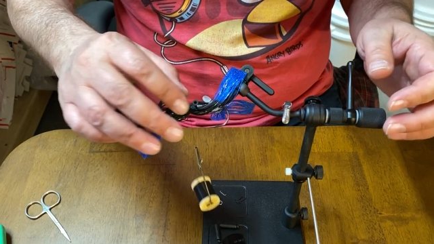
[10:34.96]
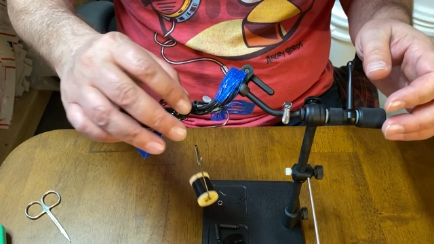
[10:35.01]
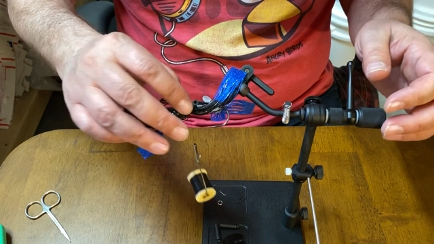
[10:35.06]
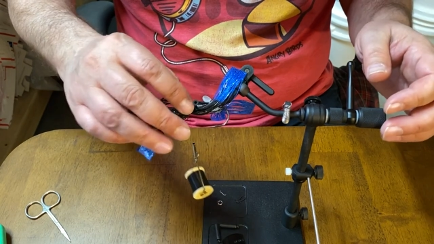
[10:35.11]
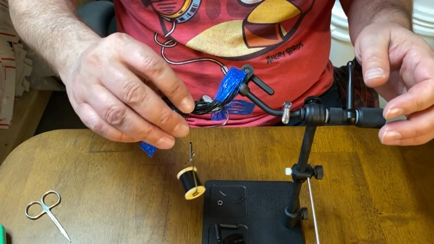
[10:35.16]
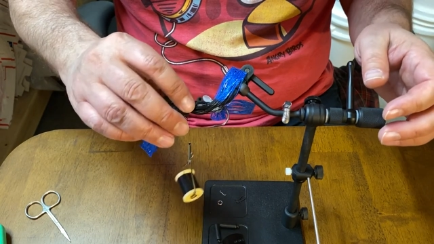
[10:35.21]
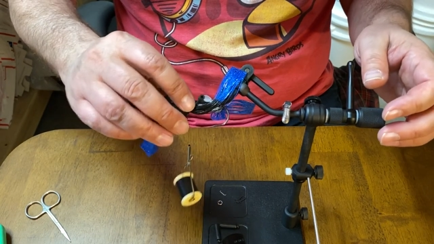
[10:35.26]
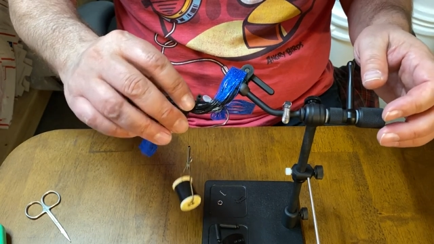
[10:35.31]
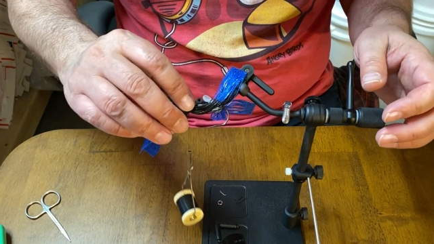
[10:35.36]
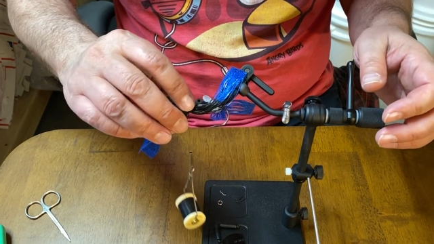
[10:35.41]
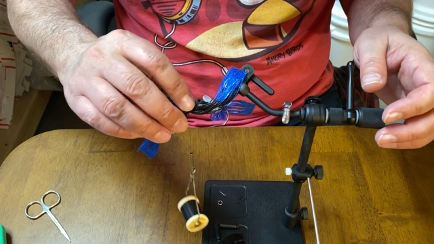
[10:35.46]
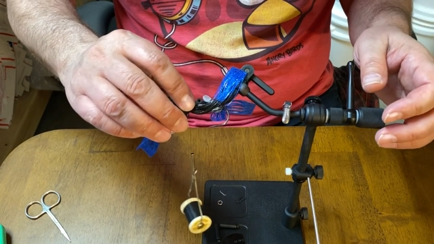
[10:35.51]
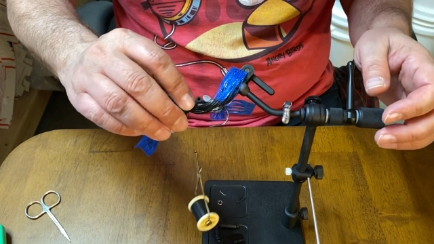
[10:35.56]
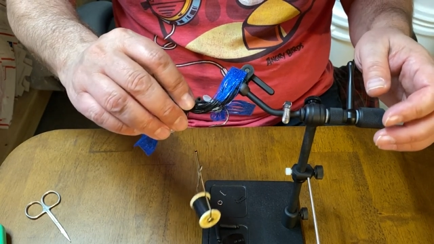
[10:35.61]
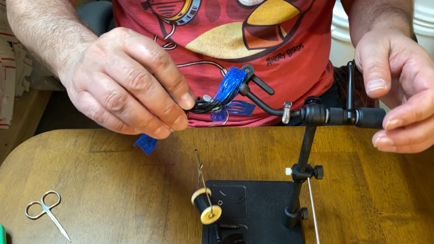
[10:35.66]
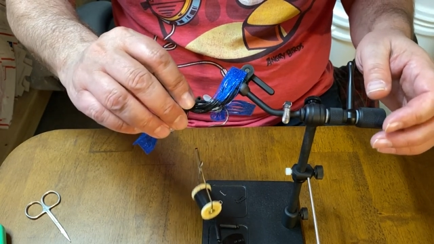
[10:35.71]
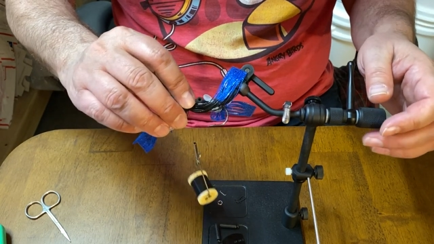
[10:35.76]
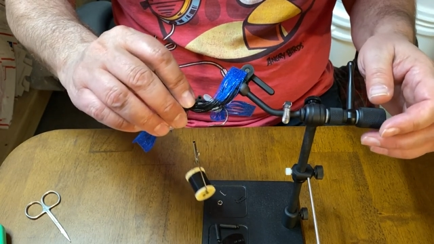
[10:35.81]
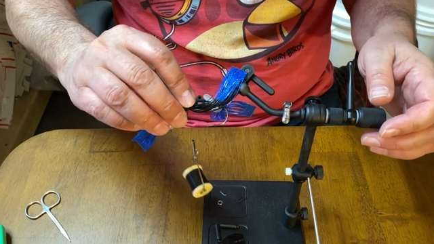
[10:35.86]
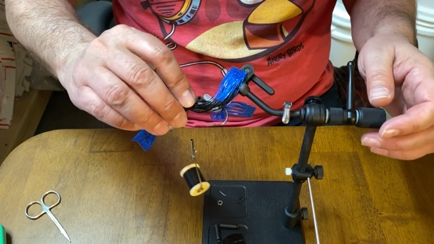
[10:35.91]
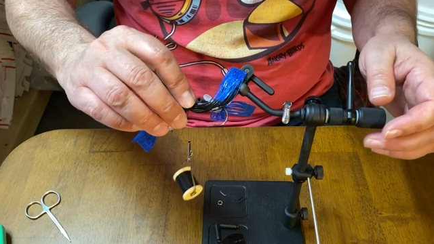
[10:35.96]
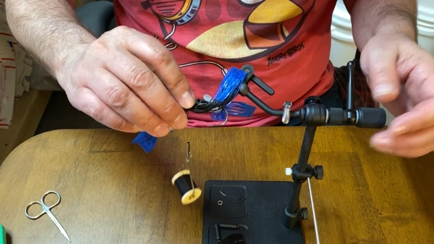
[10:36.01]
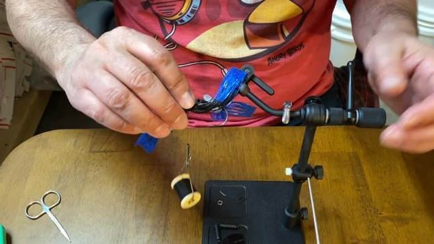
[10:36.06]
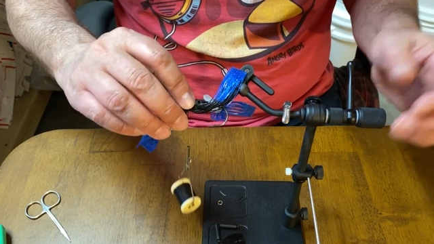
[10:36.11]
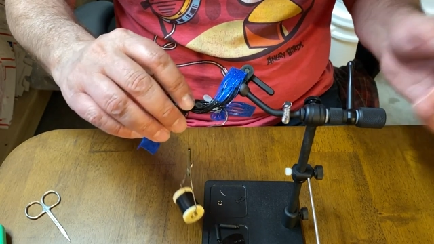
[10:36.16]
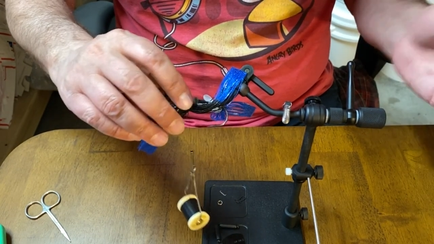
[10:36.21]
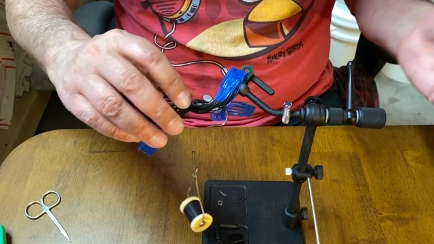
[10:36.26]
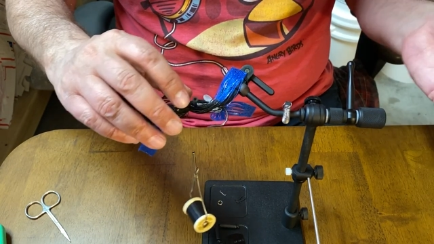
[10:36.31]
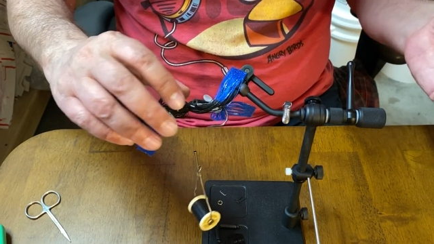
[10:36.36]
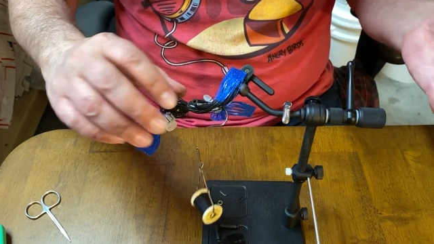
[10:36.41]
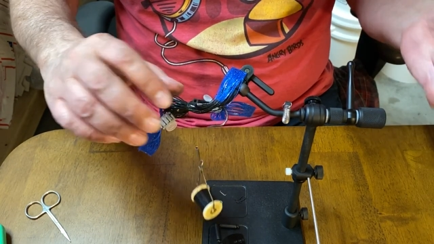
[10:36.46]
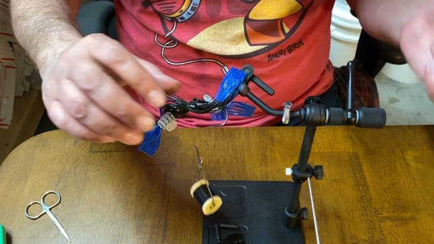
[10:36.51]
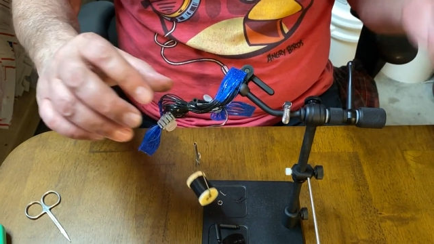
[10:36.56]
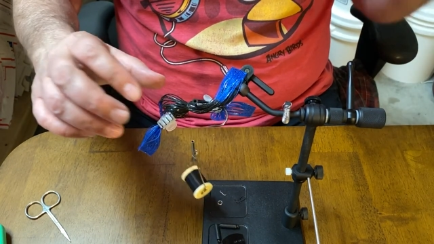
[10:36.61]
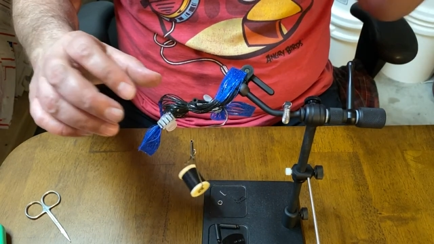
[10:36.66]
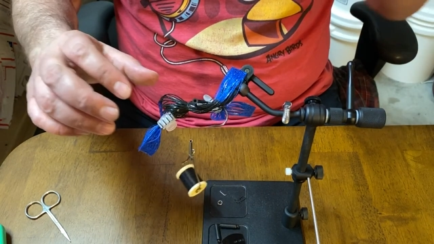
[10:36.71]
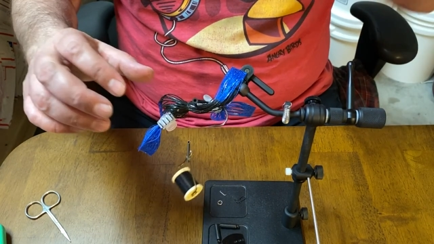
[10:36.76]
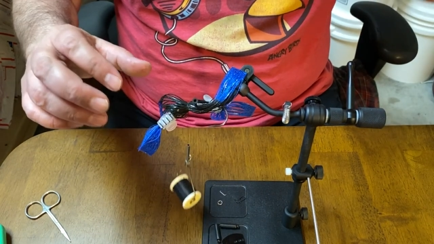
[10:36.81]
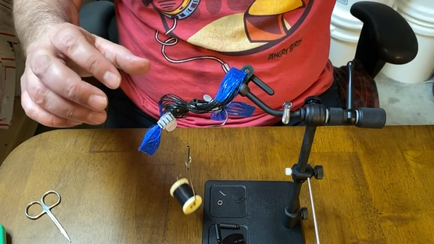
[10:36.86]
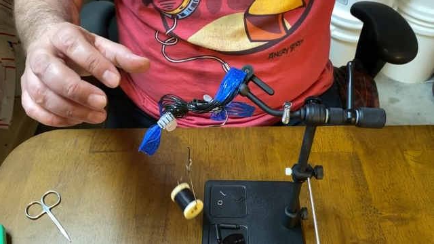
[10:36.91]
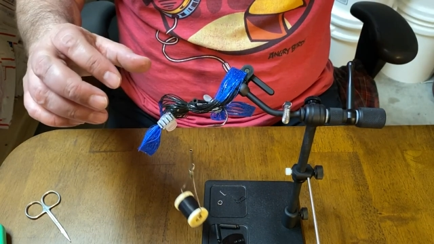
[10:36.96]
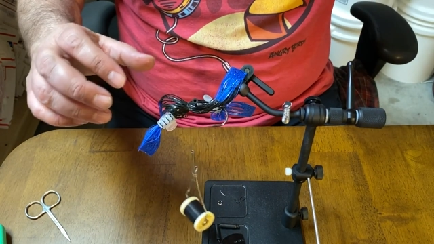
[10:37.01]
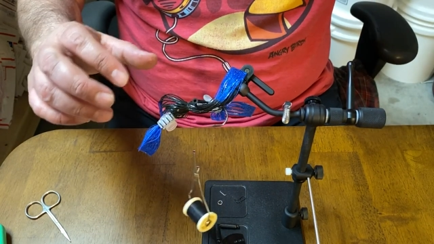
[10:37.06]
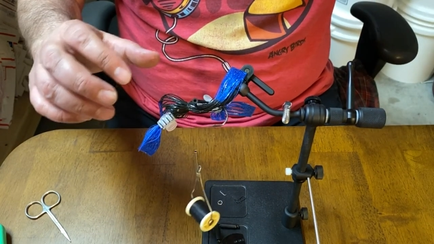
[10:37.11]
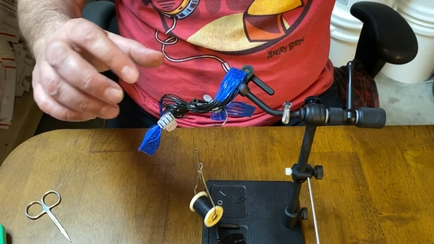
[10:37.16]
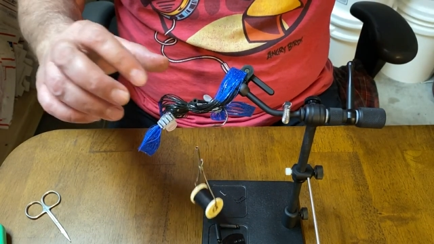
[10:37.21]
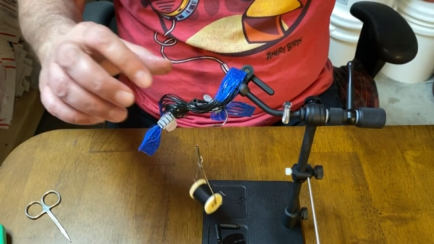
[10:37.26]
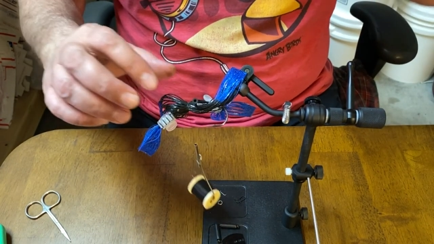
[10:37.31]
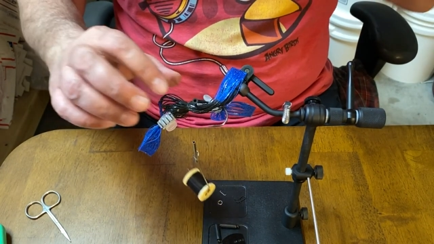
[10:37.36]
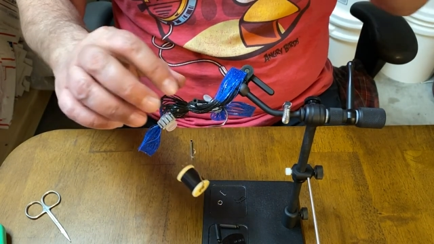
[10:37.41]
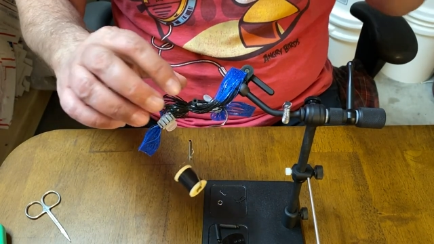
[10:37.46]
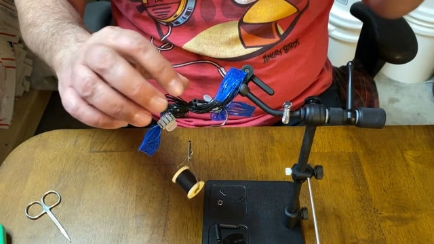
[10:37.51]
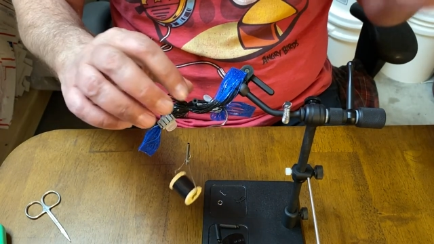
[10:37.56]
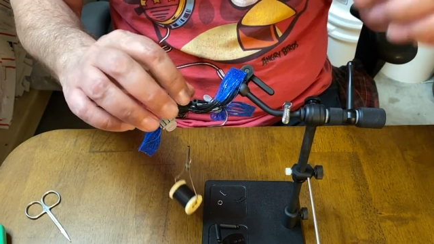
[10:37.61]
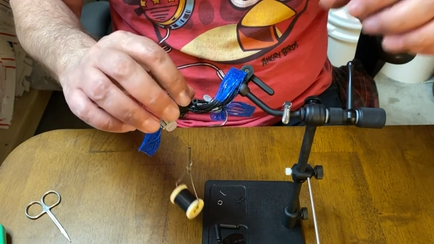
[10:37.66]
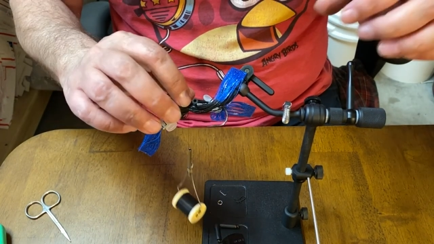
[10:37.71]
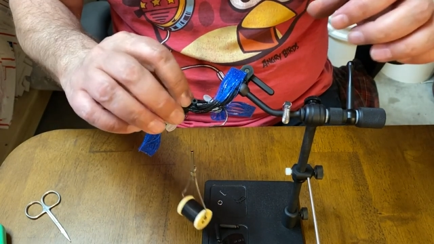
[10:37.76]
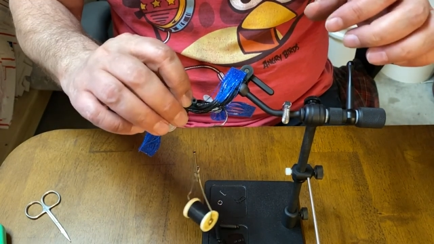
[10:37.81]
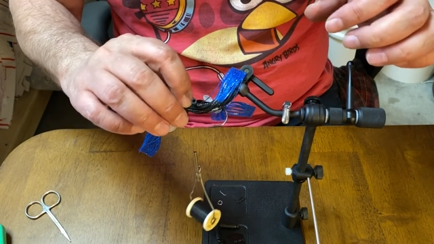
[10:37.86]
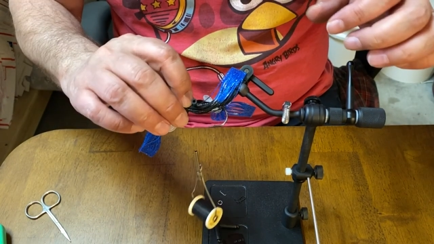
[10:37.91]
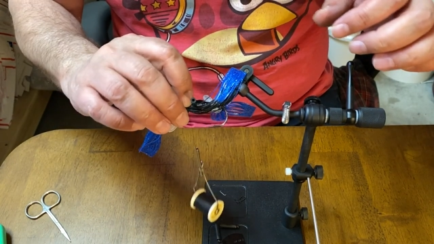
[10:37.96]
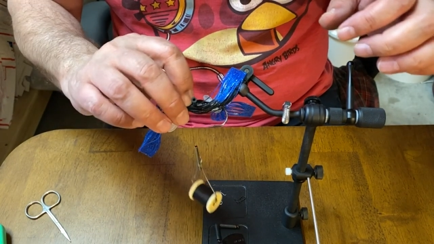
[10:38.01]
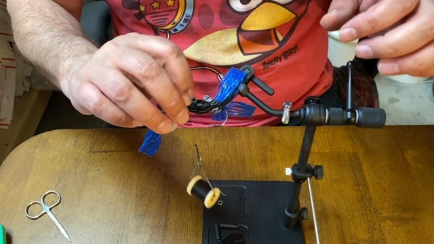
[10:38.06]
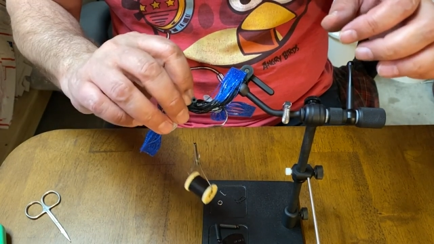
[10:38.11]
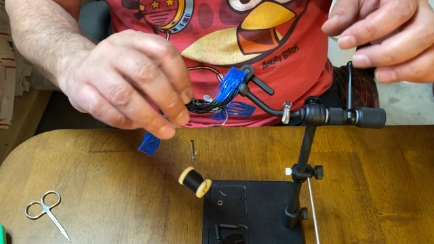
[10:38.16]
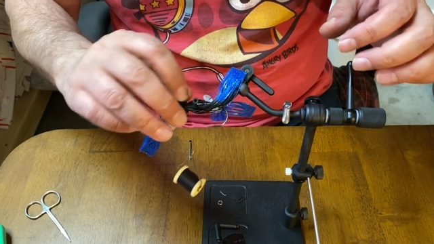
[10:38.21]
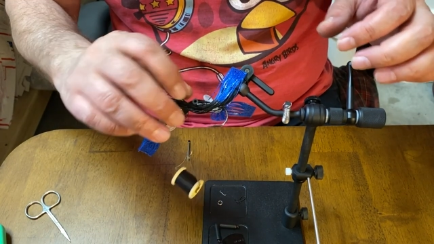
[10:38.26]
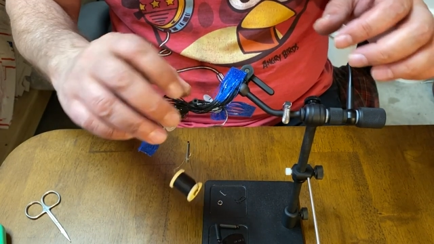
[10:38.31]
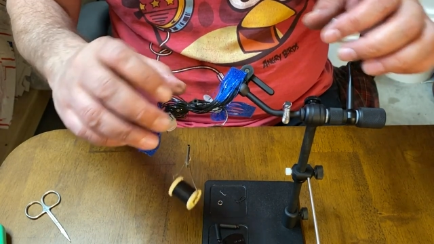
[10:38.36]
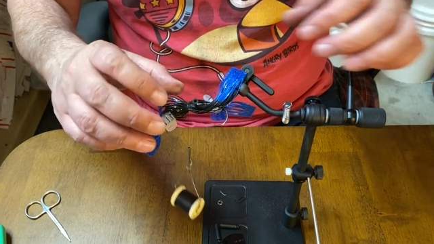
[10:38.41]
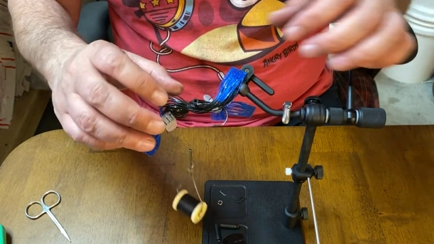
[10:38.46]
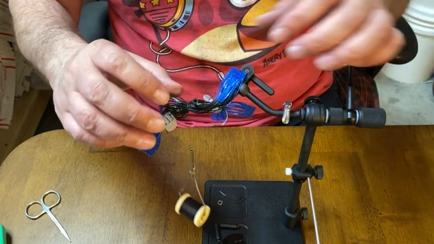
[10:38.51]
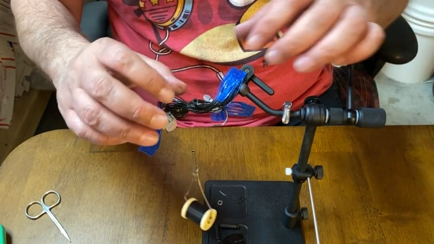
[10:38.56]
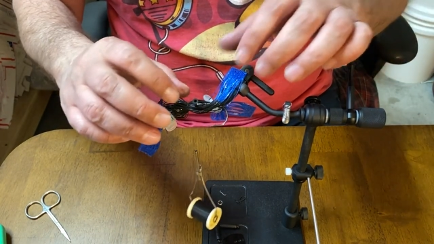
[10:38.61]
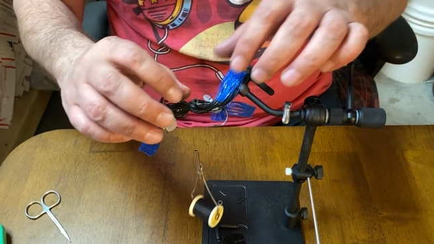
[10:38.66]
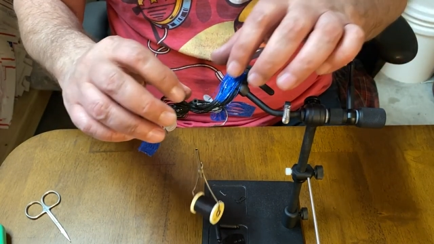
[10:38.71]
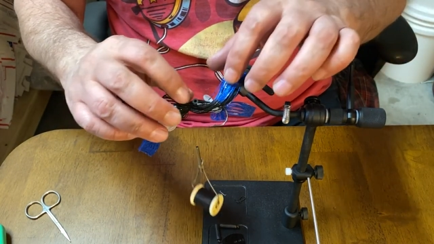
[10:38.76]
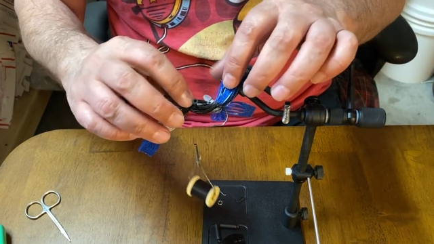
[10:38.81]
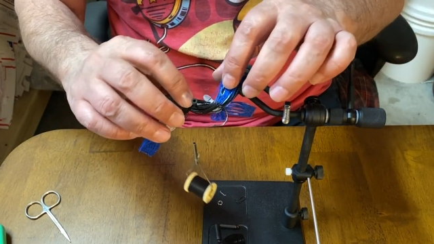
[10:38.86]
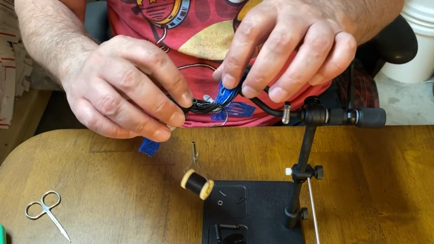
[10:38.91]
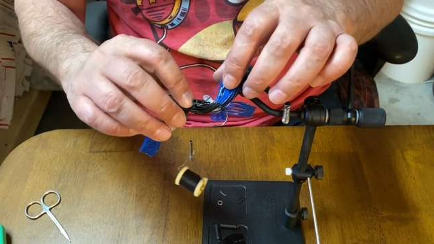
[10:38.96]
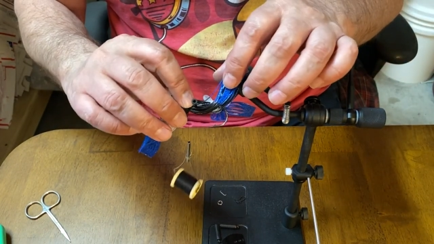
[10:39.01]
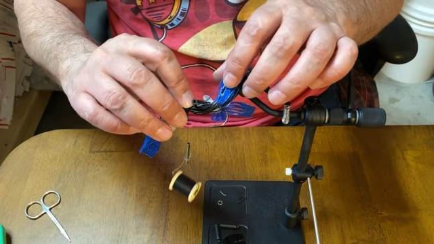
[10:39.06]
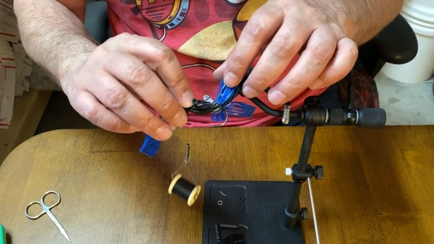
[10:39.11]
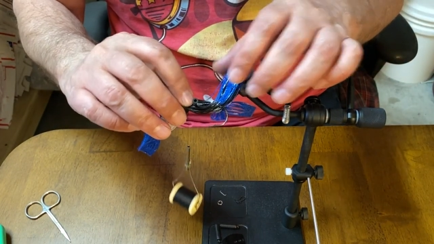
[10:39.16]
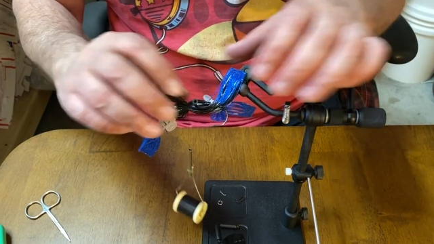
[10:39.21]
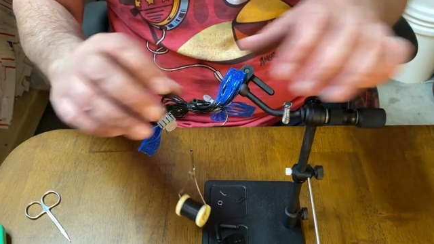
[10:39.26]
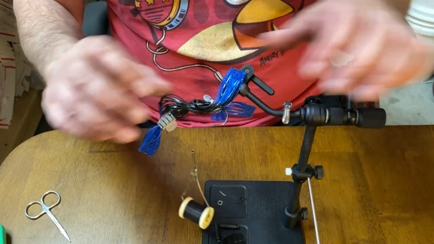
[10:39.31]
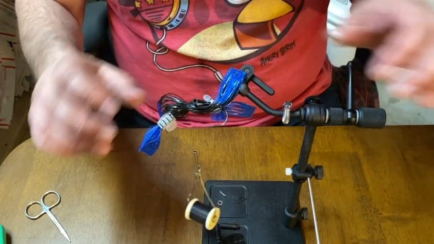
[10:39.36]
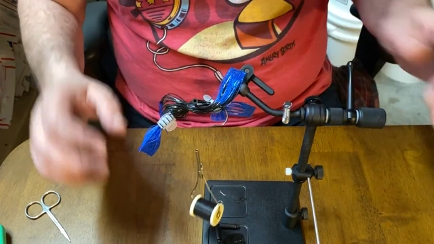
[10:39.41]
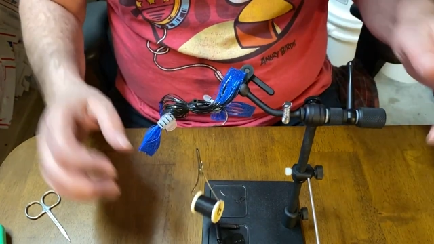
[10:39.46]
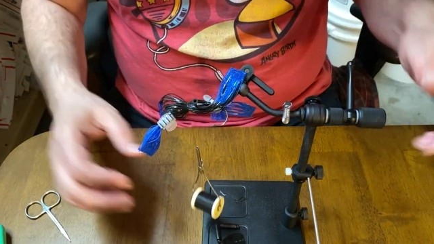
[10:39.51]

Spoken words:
[unreadable: no face in view]